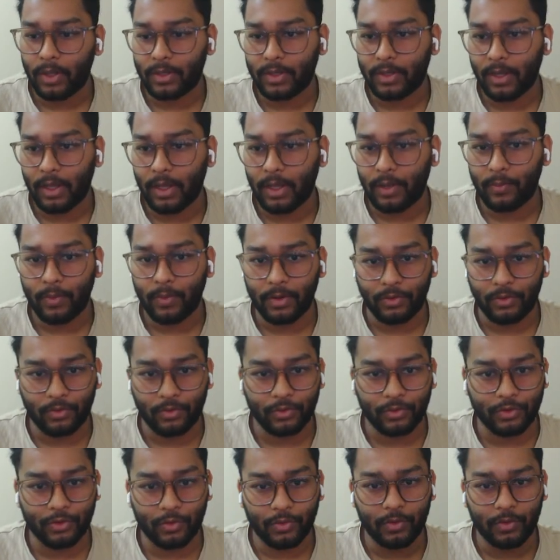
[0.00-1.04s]
What I
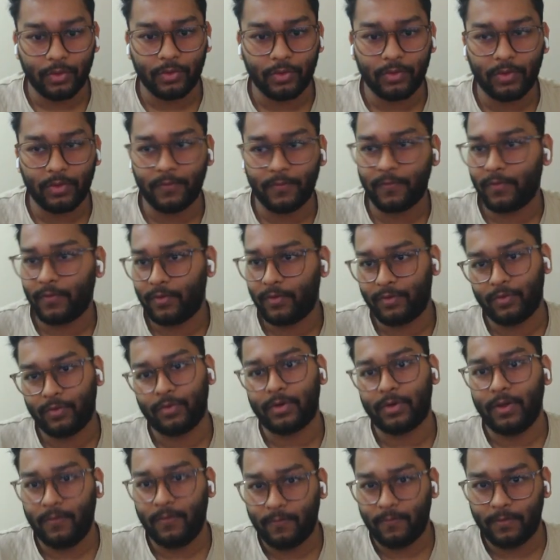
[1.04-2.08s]
want to show you, if
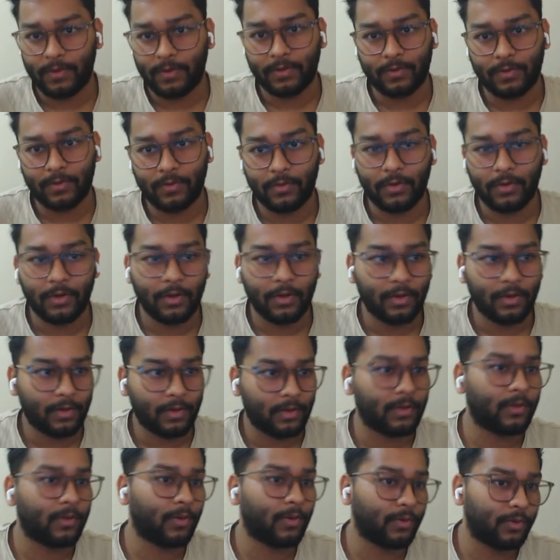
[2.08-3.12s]
you don't have VS Code,
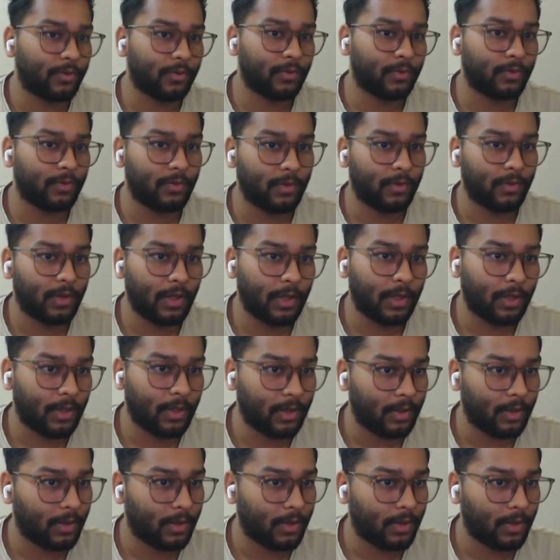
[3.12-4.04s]
go to